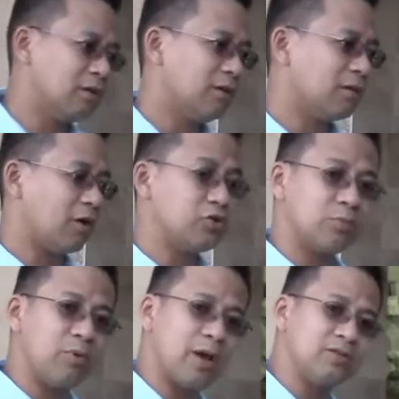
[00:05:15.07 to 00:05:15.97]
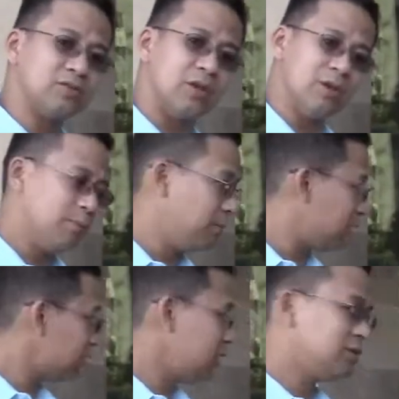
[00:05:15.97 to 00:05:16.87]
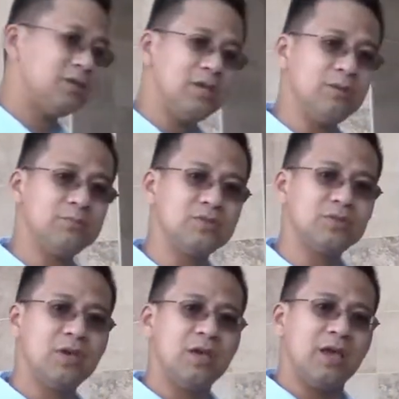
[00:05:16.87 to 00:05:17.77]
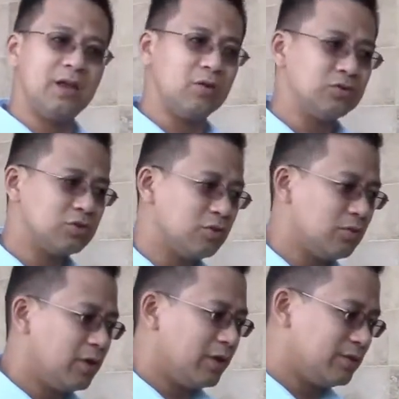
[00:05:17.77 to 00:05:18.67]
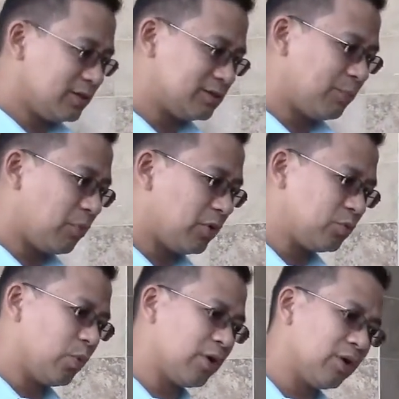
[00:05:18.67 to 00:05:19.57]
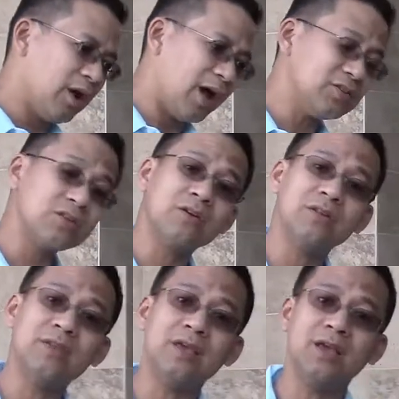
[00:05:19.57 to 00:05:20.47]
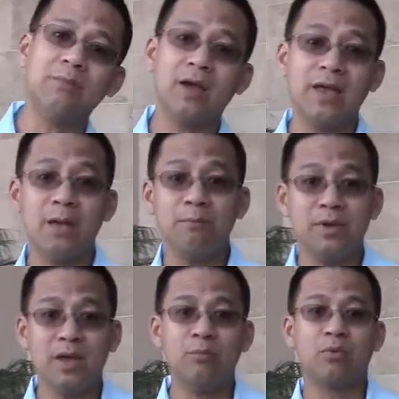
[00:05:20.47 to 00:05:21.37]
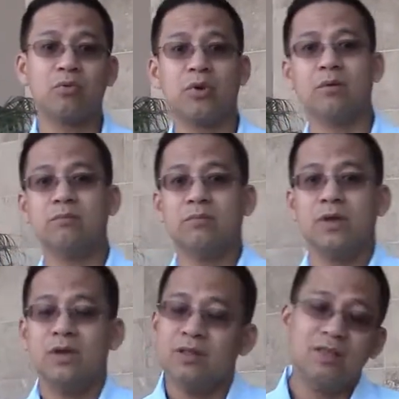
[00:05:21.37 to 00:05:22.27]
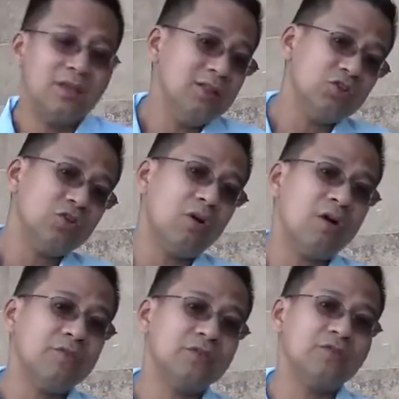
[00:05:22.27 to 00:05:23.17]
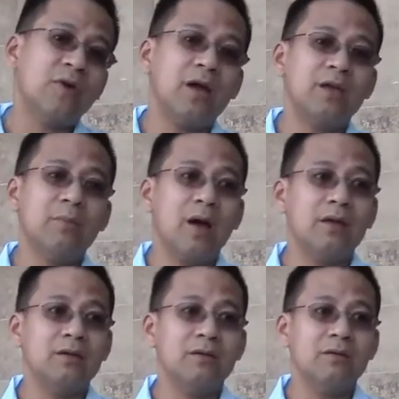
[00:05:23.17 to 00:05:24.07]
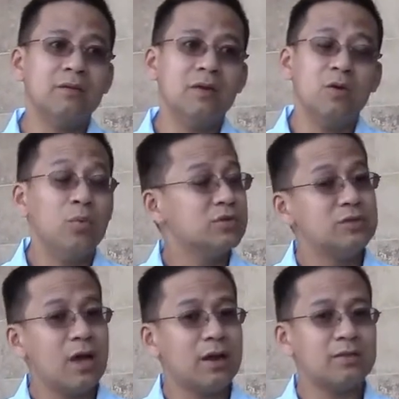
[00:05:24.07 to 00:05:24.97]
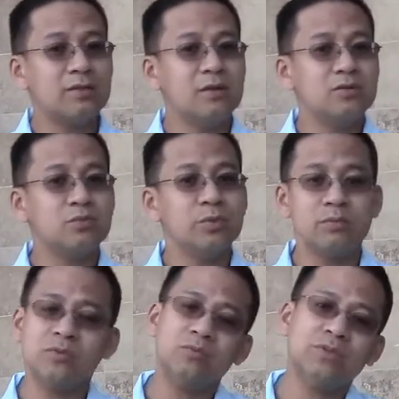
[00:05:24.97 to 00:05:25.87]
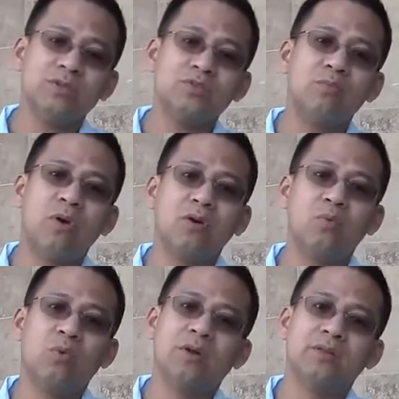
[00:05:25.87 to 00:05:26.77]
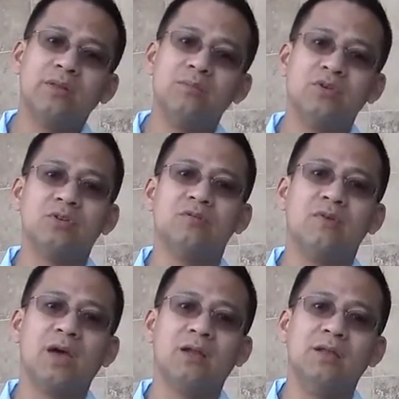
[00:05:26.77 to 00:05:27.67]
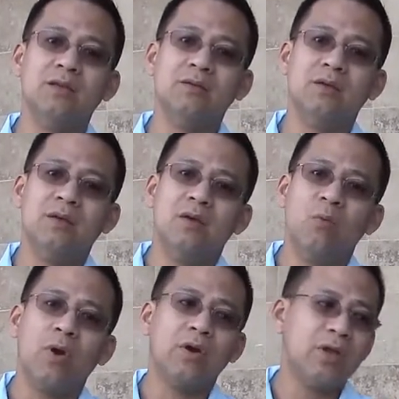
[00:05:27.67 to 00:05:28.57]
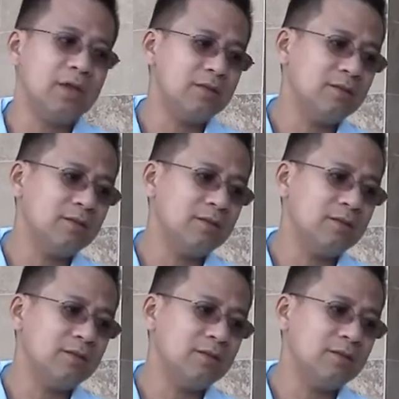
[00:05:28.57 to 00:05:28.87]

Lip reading: larger brands, building teams, and also this is the point where I started taking my MBA program. The initial office of IMI was not at this, but this was a smaller one in Mission Valley, wherein